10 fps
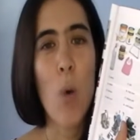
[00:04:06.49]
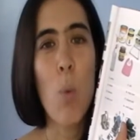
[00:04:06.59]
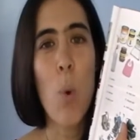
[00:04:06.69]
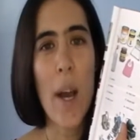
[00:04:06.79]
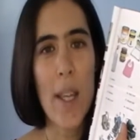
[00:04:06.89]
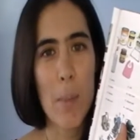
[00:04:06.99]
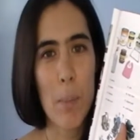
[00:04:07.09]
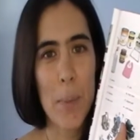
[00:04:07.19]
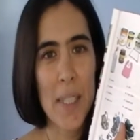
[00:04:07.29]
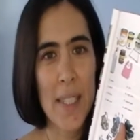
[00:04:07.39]

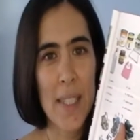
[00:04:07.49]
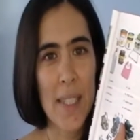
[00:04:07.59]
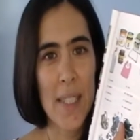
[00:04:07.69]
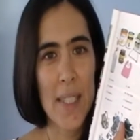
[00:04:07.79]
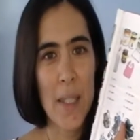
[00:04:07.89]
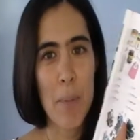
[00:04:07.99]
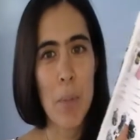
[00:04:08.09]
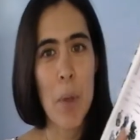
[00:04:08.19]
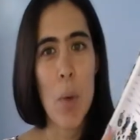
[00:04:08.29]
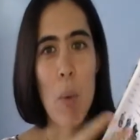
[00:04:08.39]
Wipes.
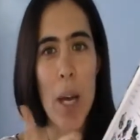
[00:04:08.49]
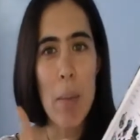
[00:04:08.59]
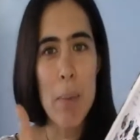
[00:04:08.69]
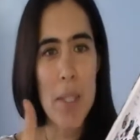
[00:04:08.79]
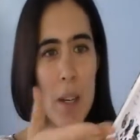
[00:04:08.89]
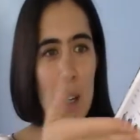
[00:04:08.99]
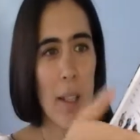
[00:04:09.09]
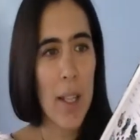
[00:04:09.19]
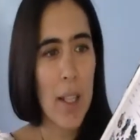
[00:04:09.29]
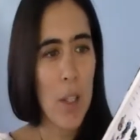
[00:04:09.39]
Wipes are
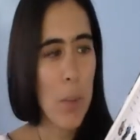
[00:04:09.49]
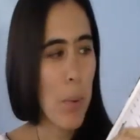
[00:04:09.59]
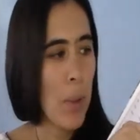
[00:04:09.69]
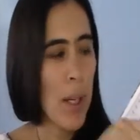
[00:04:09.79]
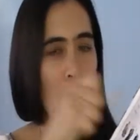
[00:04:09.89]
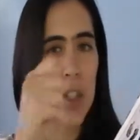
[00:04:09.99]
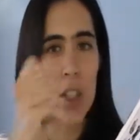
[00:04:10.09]
like, you pull it out,